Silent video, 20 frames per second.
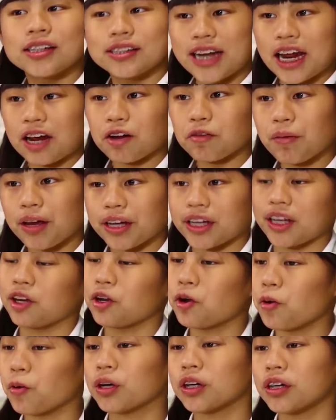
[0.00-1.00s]
Today we're
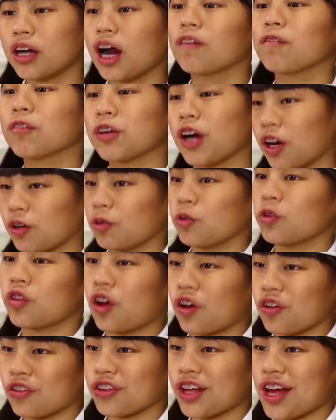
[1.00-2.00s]
making corn and avocado
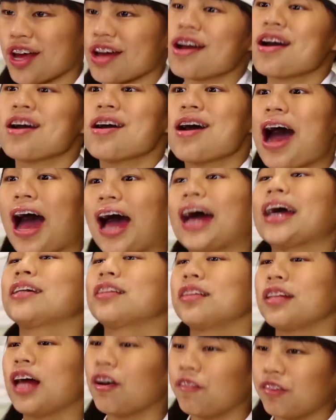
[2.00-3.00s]
salsa. I
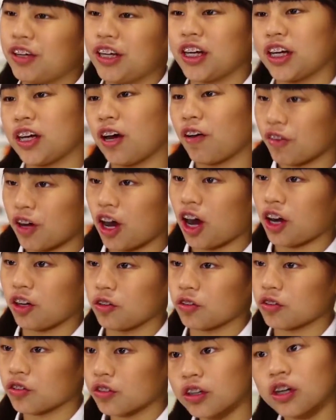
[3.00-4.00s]
love eating
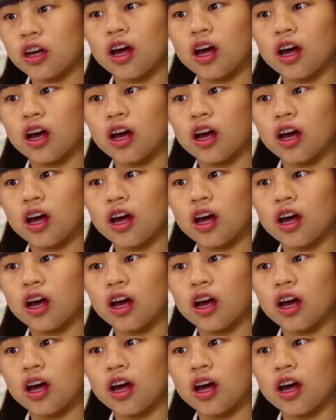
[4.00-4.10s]
avocados.